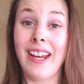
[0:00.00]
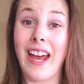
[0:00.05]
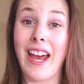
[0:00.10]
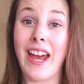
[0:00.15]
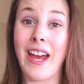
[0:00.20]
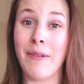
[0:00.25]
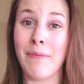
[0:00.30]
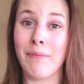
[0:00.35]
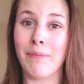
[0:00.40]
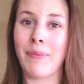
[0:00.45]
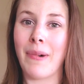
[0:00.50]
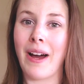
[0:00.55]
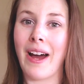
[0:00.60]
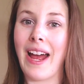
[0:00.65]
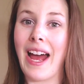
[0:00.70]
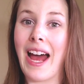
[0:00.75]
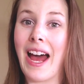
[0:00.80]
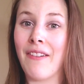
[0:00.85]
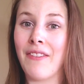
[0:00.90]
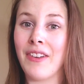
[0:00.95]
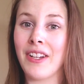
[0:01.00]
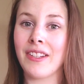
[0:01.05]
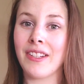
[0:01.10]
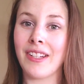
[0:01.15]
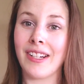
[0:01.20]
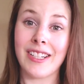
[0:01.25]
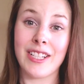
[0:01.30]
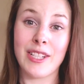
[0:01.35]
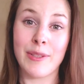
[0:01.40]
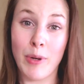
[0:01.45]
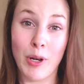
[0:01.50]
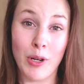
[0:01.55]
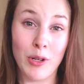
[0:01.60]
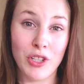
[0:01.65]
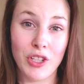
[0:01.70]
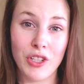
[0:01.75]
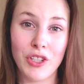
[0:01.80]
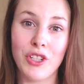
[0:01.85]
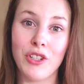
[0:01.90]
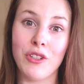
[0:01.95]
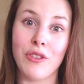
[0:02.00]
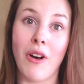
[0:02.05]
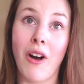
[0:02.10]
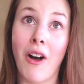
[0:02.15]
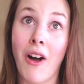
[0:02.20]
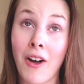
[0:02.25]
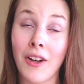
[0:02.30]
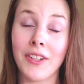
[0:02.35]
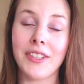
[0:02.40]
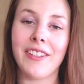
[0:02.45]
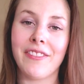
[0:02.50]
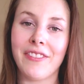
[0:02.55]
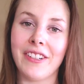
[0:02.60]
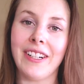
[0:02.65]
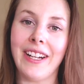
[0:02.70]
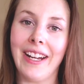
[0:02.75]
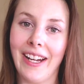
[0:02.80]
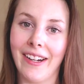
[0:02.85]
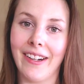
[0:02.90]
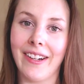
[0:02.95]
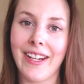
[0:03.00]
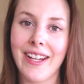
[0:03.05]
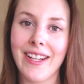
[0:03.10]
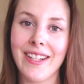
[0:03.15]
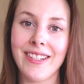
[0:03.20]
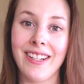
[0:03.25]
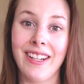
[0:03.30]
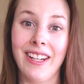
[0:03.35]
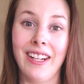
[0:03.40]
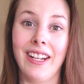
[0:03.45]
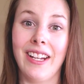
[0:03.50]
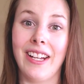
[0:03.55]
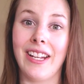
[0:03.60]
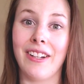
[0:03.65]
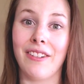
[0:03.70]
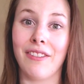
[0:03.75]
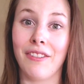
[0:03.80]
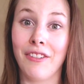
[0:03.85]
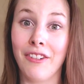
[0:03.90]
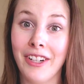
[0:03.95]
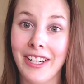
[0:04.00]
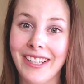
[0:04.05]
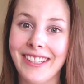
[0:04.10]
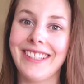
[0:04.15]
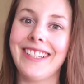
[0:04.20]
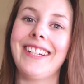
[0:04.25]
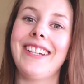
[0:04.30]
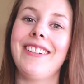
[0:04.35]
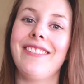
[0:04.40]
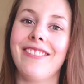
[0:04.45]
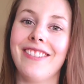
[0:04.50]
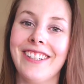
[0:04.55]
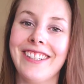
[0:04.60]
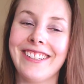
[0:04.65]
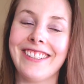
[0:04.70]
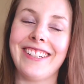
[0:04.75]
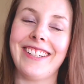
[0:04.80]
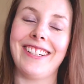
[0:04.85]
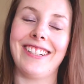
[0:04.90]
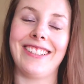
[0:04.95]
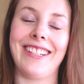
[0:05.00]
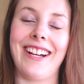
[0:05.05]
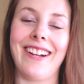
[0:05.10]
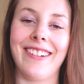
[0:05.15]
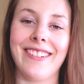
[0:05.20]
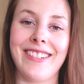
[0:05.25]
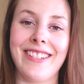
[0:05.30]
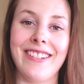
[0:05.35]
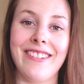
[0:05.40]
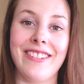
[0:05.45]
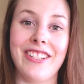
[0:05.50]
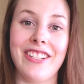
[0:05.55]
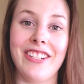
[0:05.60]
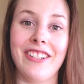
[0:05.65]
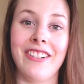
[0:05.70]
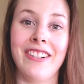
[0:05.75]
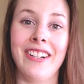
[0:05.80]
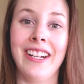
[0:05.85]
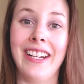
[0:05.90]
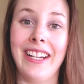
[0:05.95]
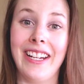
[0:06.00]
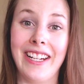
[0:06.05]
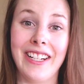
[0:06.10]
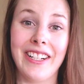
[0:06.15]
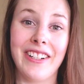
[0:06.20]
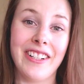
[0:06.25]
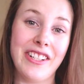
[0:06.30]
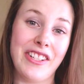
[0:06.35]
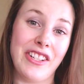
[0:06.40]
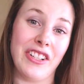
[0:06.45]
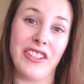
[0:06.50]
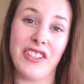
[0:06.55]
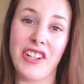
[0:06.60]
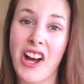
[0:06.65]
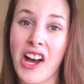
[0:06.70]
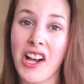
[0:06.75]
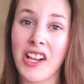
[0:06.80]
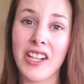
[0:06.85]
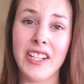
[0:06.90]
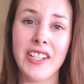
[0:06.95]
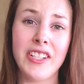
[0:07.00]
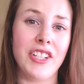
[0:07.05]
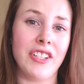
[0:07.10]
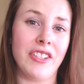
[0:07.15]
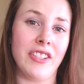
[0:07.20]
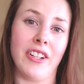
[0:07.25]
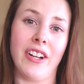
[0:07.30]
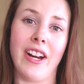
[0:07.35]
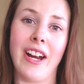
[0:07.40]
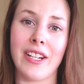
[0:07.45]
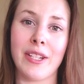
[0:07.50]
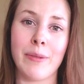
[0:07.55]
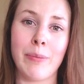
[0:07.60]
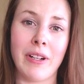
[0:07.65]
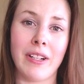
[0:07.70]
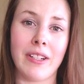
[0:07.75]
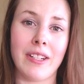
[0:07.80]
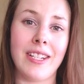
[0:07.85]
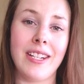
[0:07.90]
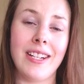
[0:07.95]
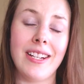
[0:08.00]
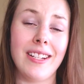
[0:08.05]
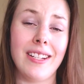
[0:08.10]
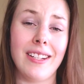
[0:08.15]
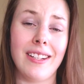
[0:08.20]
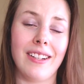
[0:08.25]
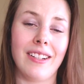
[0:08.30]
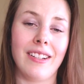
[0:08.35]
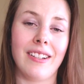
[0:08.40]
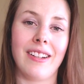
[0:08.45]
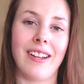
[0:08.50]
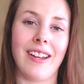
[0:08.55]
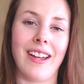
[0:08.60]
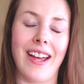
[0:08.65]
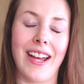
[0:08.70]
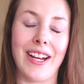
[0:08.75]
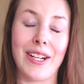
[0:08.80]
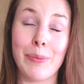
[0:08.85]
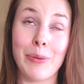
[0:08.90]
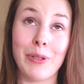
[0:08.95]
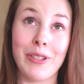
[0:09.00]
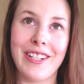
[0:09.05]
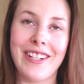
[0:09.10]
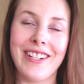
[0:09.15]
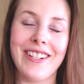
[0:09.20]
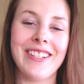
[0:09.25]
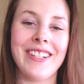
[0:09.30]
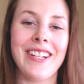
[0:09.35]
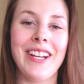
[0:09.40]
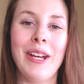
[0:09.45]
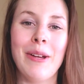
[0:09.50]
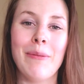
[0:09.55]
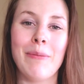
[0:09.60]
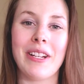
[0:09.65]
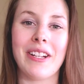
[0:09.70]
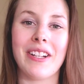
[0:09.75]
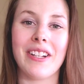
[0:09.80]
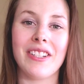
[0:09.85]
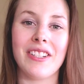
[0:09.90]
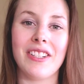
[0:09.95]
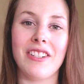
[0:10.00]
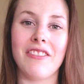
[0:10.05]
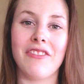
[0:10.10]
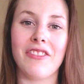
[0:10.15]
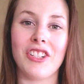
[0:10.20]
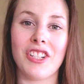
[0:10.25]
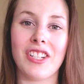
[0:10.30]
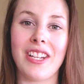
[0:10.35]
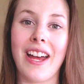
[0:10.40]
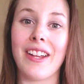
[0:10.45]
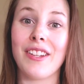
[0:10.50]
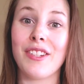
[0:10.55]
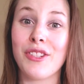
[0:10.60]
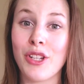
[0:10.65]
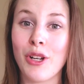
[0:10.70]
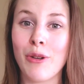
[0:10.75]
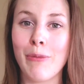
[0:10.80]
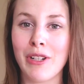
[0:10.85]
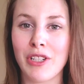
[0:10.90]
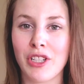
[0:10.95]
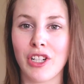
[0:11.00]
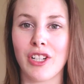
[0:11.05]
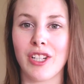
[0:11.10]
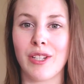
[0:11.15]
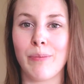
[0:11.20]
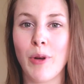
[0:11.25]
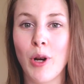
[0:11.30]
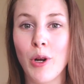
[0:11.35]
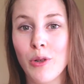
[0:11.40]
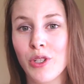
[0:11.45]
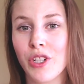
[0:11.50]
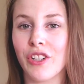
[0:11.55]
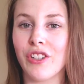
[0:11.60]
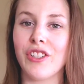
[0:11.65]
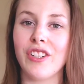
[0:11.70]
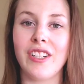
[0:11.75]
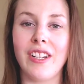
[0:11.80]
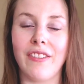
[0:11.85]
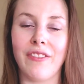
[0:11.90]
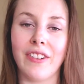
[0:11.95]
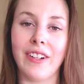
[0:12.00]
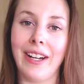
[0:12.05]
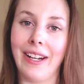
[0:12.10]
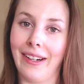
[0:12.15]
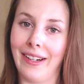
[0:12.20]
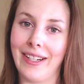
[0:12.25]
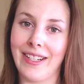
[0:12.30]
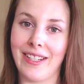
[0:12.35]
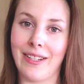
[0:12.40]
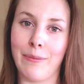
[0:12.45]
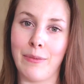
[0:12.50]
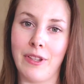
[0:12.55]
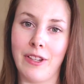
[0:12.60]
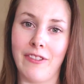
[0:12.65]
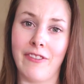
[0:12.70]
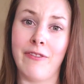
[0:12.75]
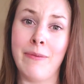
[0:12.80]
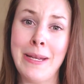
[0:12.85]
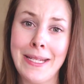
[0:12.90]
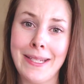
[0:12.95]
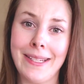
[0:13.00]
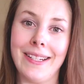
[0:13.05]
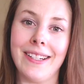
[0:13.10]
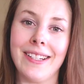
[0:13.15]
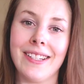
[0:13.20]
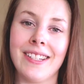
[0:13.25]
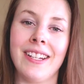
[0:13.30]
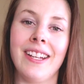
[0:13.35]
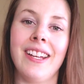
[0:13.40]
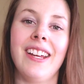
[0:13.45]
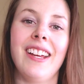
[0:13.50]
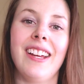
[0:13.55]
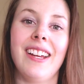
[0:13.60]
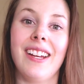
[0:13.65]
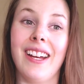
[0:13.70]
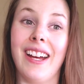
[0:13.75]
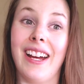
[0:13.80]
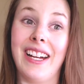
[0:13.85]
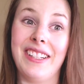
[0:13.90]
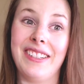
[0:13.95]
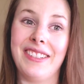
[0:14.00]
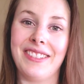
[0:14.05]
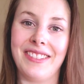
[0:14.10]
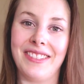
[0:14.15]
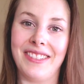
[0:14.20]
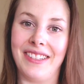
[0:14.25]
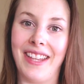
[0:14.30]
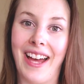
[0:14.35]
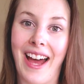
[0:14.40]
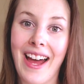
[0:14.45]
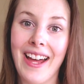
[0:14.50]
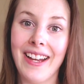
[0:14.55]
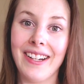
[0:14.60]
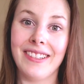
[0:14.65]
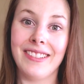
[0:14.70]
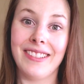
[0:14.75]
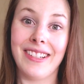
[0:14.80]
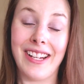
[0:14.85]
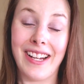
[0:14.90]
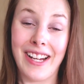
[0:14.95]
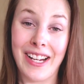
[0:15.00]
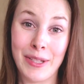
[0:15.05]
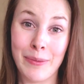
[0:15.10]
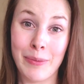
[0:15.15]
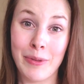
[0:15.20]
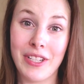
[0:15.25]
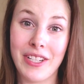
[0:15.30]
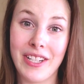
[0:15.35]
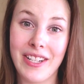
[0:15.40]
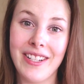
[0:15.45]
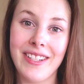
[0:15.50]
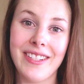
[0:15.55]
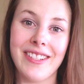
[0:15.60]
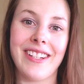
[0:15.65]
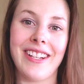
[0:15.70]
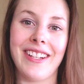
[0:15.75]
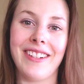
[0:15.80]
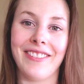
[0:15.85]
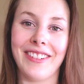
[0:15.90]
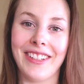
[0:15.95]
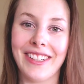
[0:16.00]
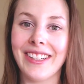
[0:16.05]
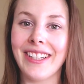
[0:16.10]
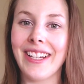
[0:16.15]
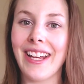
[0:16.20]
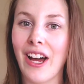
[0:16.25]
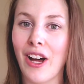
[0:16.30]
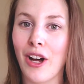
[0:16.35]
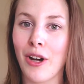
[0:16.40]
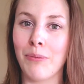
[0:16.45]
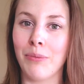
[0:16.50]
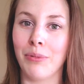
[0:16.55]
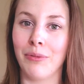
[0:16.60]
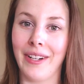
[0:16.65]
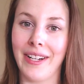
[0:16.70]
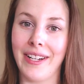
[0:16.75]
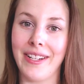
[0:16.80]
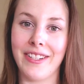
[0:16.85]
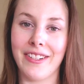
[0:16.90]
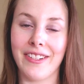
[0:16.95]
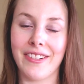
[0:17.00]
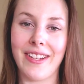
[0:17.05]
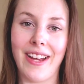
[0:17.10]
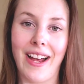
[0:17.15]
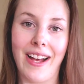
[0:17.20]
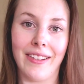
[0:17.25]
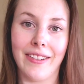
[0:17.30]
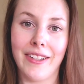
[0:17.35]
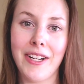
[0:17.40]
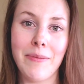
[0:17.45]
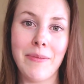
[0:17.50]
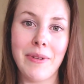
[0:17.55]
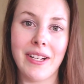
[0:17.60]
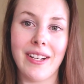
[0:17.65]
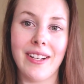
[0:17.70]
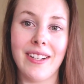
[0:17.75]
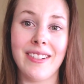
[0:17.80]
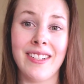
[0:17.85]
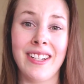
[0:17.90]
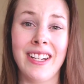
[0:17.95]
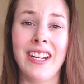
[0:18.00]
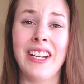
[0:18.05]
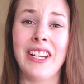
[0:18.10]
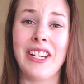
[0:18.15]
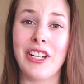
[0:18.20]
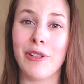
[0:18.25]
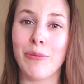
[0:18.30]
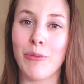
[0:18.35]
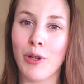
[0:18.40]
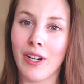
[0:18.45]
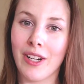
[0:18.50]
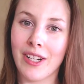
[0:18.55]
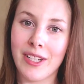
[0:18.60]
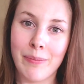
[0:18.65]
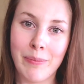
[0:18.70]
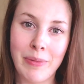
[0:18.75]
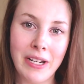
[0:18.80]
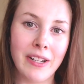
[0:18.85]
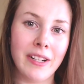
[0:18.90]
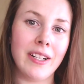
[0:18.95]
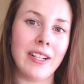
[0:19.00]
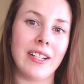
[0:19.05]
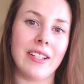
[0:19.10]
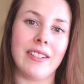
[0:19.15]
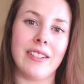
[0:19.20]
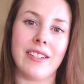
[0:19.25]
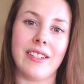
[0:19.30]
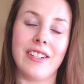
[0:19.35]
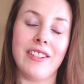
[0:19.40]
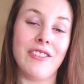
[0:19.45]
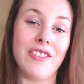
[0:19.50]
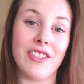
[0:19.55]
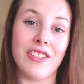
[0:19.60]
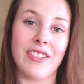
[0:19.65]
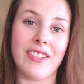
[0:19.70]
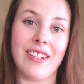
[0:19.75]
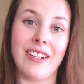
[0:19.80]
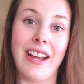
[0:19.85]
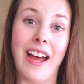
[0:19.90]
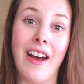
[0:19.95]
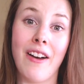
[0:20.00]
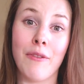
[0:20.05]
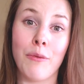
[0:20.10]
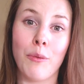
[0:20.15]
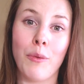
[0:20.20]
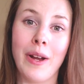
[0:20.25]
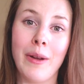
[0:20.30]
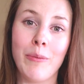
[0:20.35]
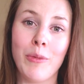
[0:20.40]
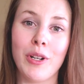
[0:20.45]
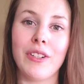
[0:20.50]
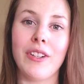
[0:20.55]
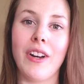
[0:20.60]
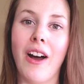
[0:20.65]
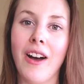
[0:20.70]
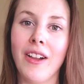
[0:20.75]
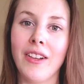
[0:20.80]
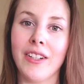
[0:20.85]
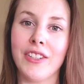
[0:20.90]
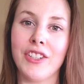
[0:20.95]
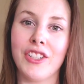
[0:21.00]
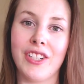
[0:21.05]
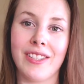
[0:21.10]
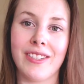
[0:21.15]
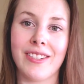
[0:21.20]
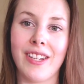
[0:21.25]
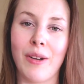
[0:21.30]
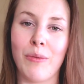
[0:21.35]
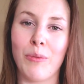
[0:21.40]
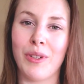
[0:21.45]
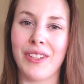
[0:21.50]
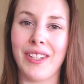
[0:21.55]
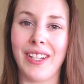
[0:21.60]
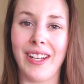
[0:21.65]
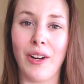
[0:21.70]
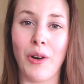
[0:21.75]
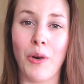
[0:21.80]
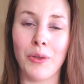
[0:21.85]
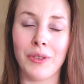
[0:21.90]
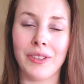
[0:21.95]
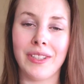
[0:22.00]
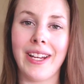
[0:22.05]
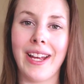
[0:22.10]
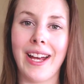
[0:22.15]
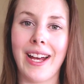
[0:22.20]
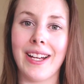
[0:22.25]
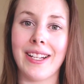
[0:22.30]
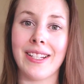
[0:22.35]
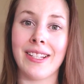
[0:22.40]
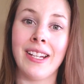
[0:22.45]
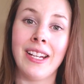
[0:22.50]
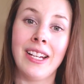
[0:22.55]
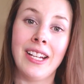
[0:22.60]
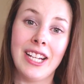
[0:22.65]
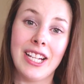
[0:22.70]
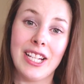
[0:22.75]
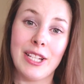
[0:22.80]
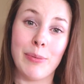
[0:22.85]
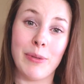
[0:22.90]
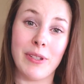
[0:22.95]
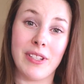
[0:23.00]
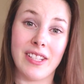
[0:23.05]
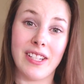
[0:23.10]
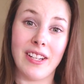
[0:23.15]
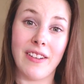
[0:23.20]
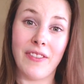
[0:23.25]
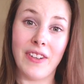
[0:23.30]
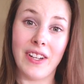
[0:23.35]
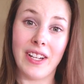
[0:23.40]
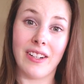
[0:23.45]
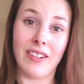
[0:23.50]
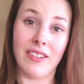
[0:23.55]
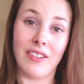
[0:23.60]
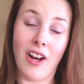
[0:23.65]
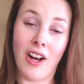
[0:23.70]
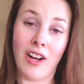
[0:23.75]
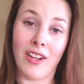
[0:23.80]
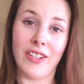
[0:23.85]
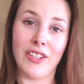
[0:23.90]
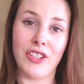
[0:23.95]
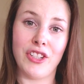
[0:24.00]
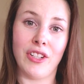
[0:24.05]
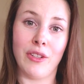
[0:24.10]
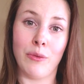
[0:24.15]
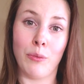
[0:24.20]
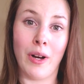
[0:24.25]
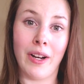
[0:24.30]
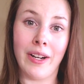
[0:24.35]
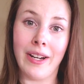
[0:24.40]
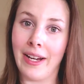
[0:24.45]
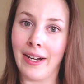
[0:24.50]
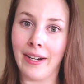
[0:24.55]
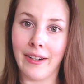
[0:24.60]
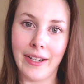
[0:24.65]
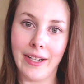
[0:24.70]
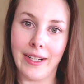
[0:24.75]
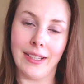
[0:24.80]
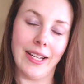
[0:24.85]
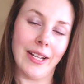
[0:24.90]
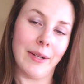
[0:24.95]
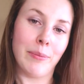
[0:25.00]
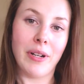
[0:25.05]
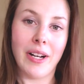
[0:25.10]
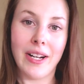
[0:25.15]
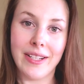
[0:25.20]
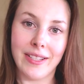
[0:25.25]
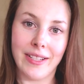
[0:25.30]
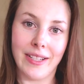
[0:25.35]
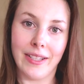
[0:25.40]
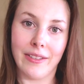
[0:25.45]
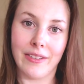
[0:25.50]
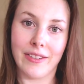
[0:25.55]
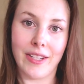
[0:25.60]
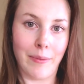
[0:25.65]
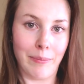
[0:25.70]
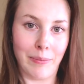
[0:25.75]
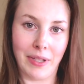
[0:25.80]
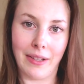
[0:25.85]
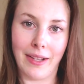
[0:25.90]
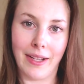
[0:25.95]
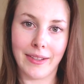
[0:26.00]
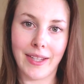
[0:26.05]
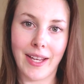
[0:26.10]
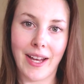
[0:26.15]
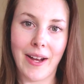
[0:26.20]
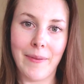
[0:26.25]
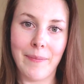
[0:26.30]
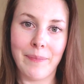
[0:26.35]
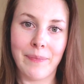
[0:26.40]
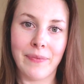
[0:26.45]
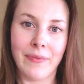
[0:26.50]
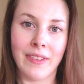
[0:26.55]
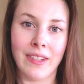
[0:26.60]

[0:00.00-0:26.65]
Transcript: And by having that exposure to all different areas, it really, really allows you to increase your knowledge and your expertise because you've just had so much exposure to different areas of the business. And that expertise can really help raise your salary because you're more experienced. You just have way more knowledge than someone that only has specific knowledge in one area, like pricing or something like that.